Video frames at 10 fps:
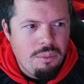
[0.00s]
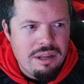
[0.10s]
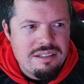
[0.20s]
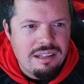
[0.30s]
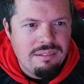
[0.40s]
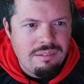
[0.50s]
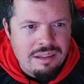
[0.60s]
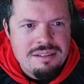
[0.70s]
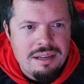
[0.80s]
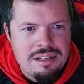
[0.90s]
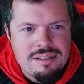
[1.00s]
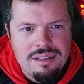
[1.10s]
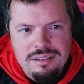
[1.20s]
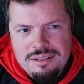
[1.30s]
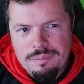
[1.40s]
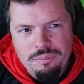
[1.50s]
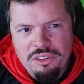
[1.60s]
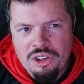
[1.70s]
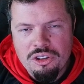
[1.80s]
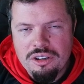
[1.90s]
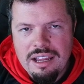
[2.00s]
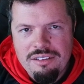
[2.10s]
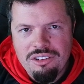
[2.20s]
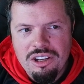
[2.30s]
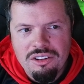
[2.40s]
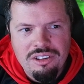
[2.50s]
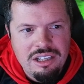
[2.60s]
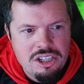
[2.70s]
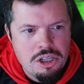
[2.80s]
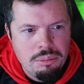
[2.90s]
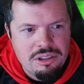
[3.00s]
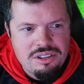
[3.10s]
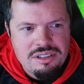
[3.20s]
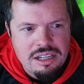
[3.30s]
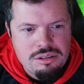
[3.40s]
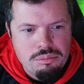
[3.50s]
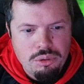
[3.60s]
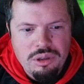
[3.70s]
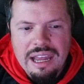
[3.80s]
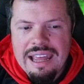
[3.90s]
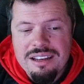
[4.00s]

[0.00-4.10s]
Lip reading: Whereas in this instance, you don't have any of that issue because it's nice and broad and